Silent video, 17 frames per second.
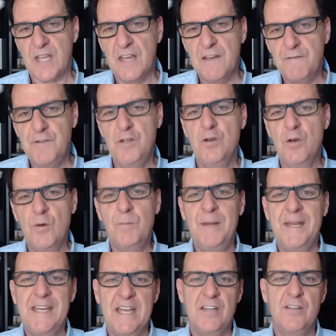if you
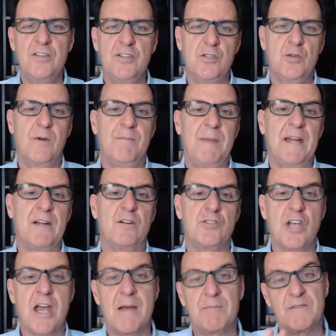begin to do a better
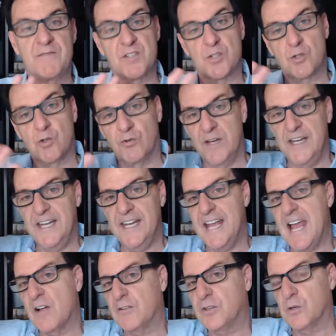job of
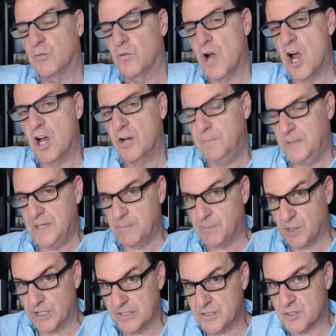screening out the wrong
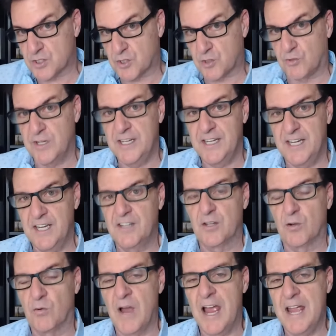people and screening in
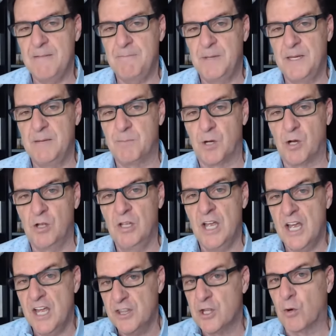the right people,
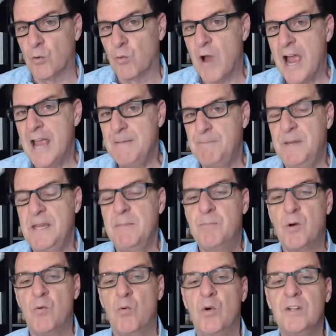the right
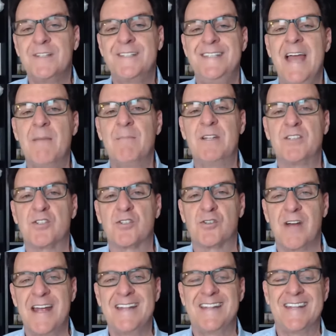people will
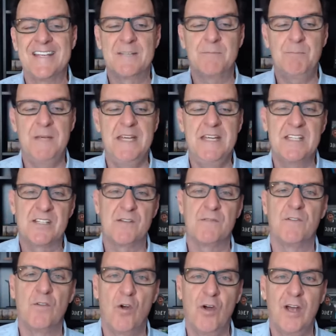demonstrate this piece
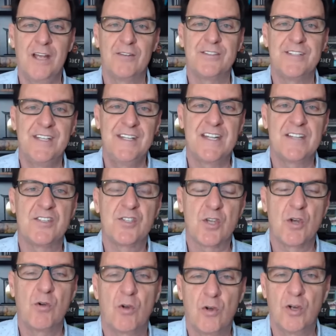of loyalty that's
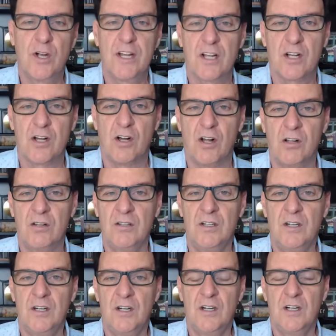so critical
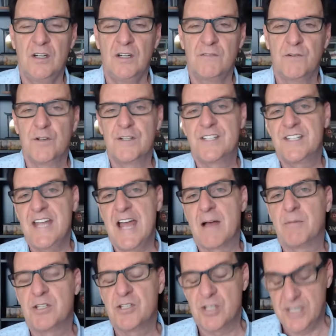for
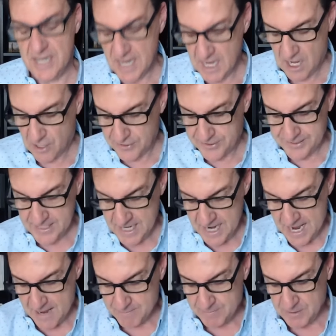establishing a healthy,
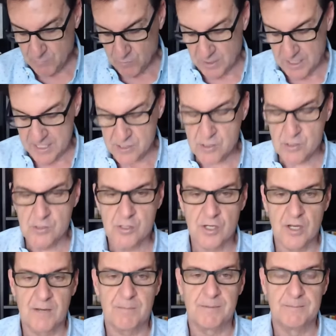happy
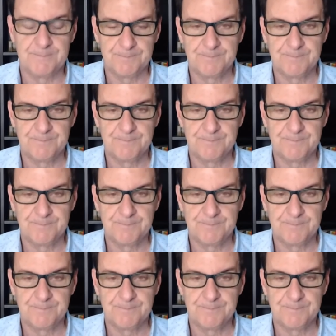relationship.